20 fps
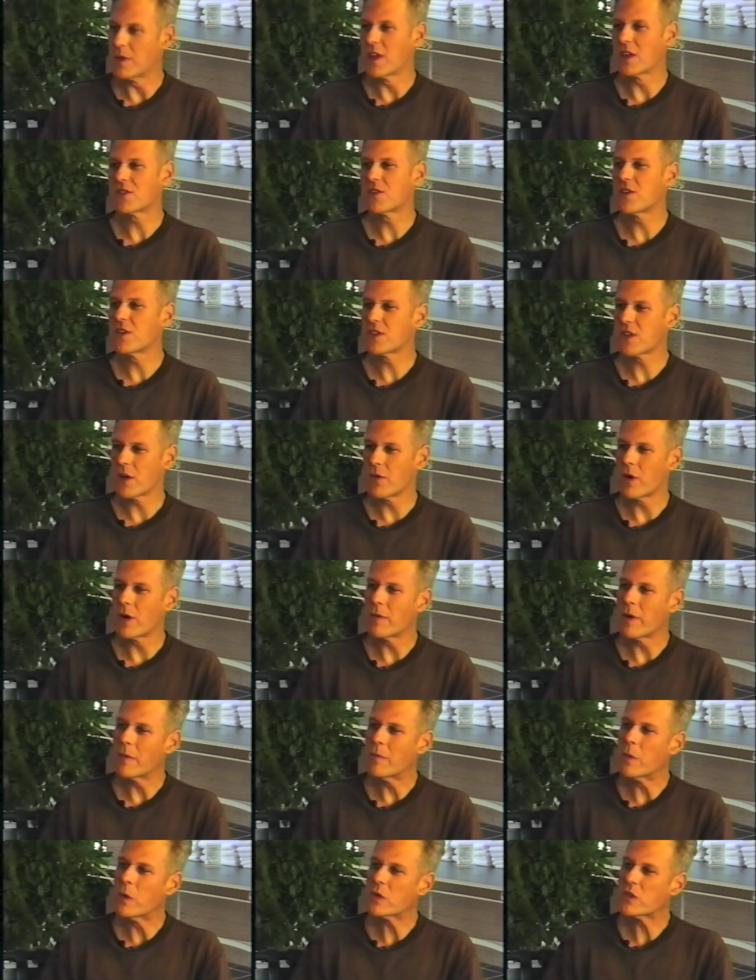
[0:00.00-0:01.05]
That's the things I write
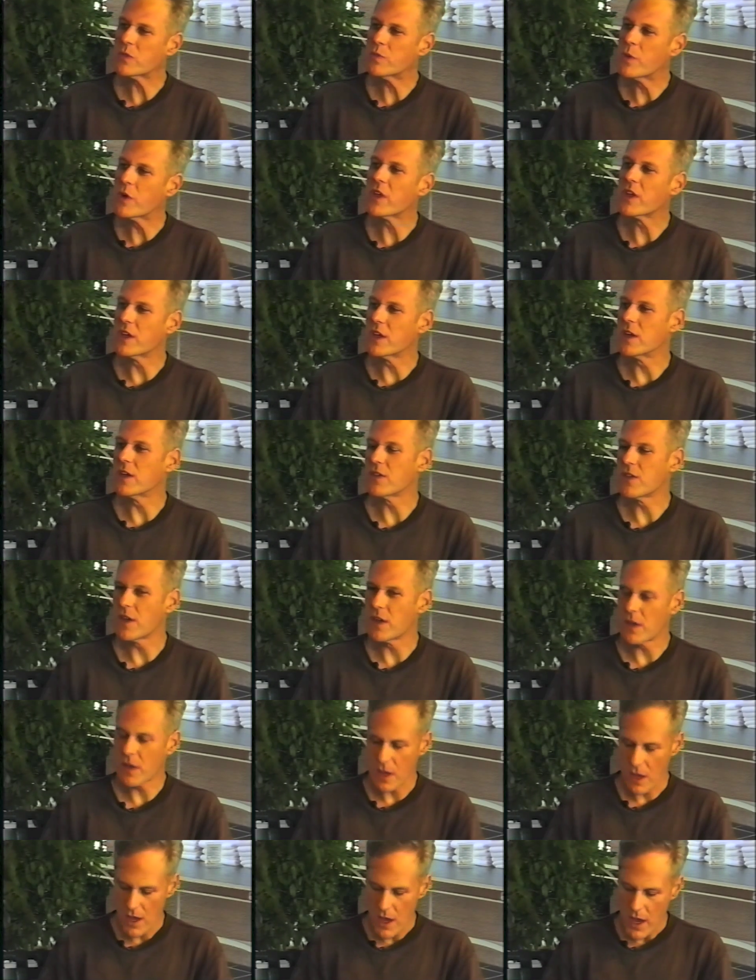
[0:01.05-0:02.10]
about more than anything.